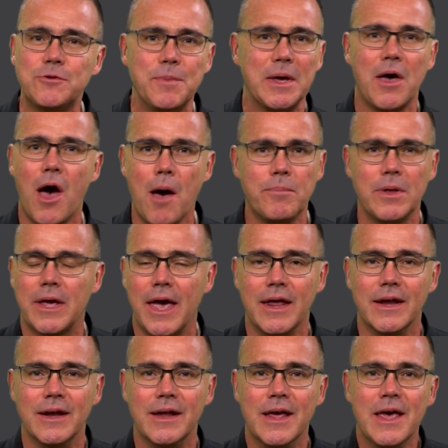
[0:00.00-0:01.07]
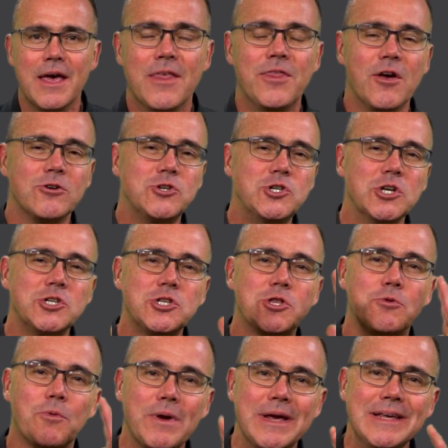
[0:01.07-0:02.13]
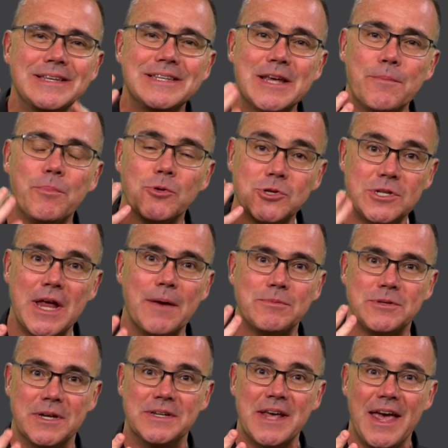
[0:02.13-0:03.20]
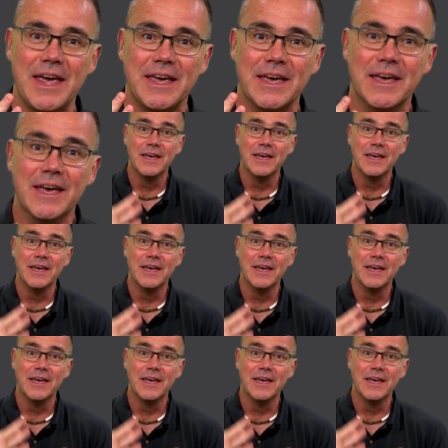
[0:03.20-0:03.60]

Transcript: to be complicated. There's just 3 simple steps to take.